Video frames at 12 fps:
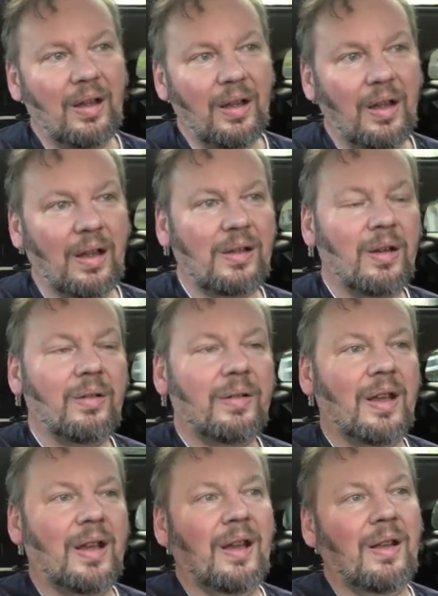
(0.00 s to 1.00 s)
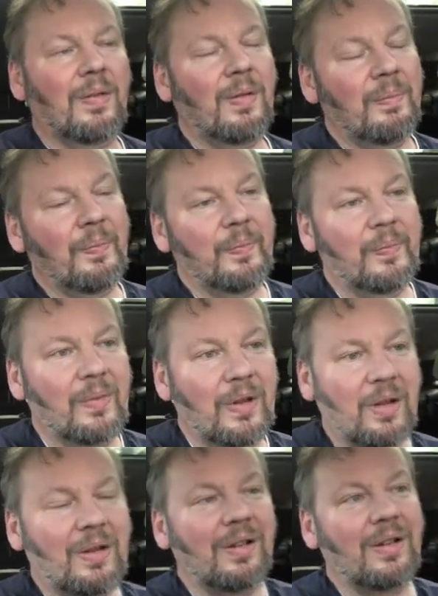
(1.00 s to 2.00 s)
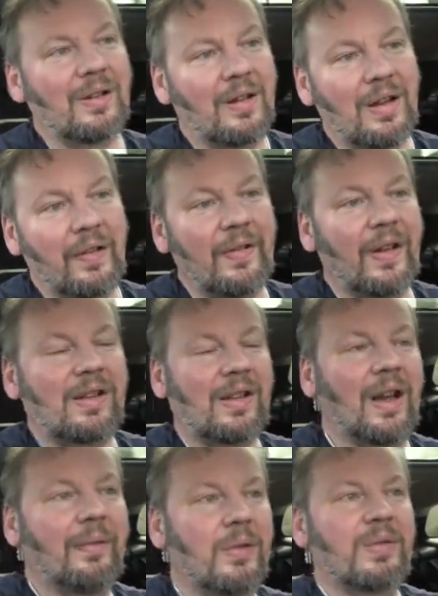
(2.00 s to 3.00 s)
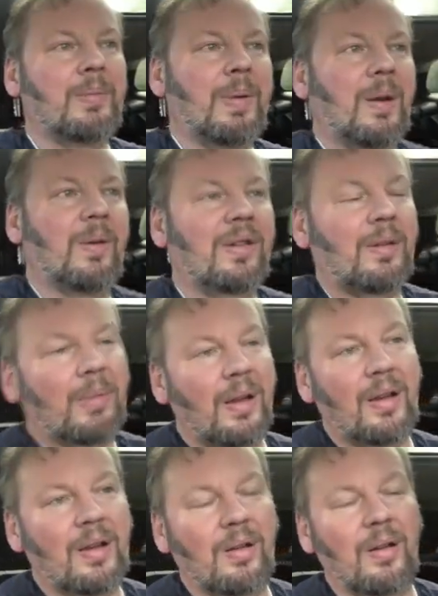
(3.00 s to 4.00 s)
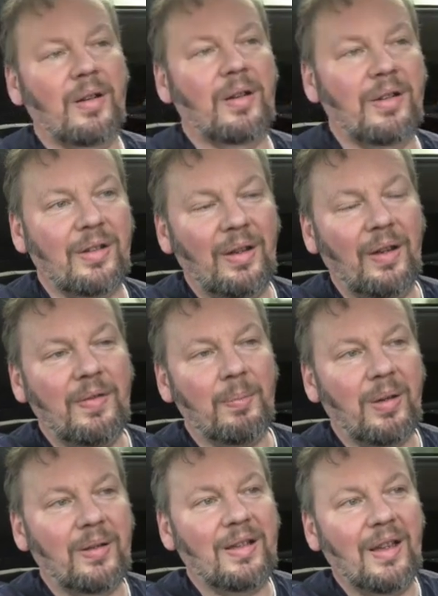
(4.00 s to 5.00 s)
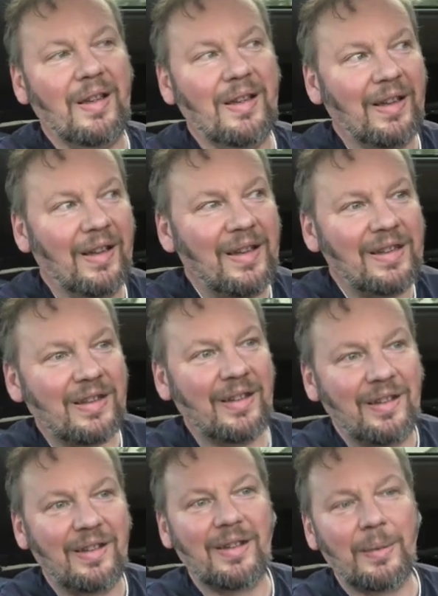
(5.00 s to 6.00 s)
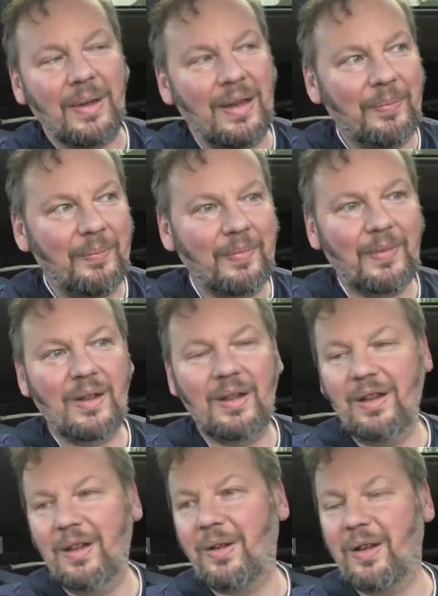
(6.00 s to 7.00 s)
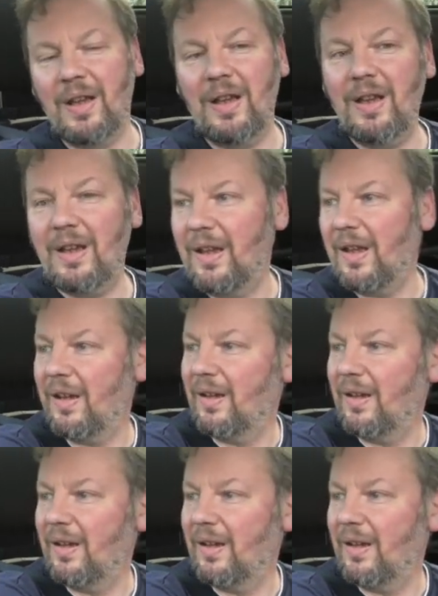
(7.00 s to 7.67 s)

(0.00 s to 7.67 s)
I'd got that, and you could definitely tell if it was the power supply or not, because if you plugged it in and listened to it, you could hear